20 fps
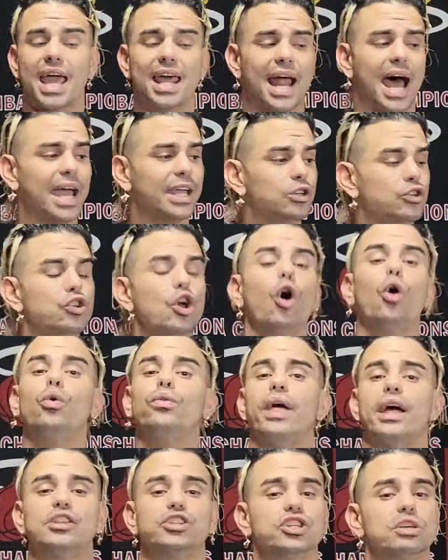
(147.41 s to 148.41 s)
And I
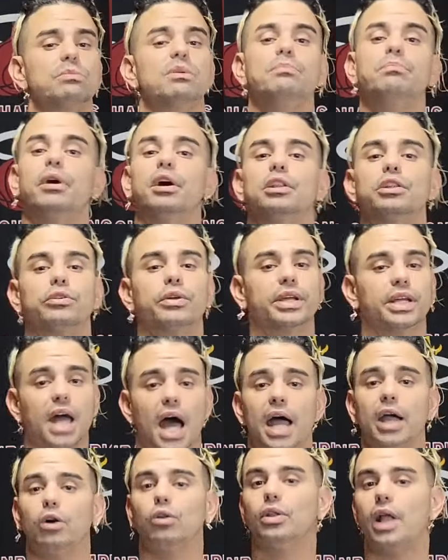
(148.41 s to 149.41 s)
know that Jimmy Butler and
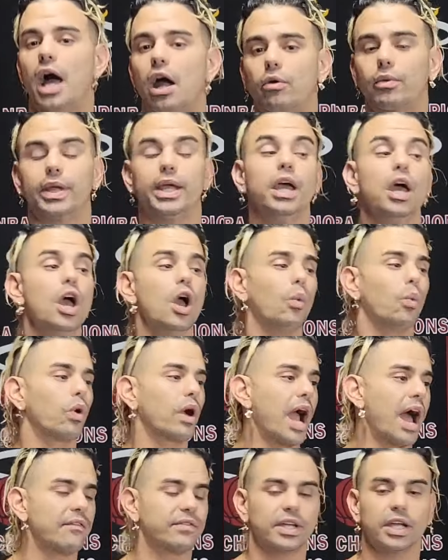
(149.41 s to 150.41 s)
Kyle Lowry
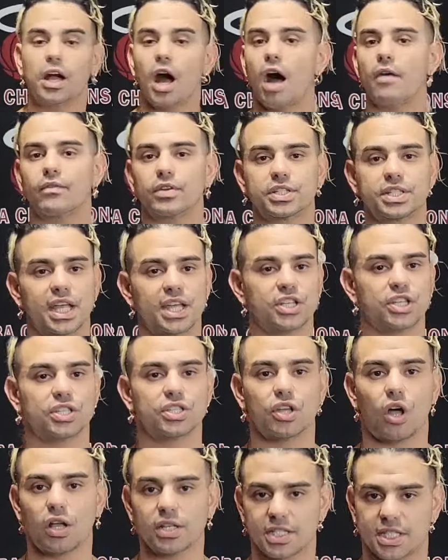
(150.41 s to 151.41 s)
were having
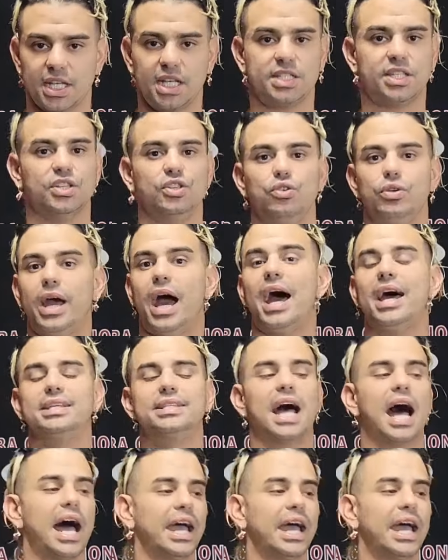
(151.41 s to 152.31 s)
conversations all season, you guys.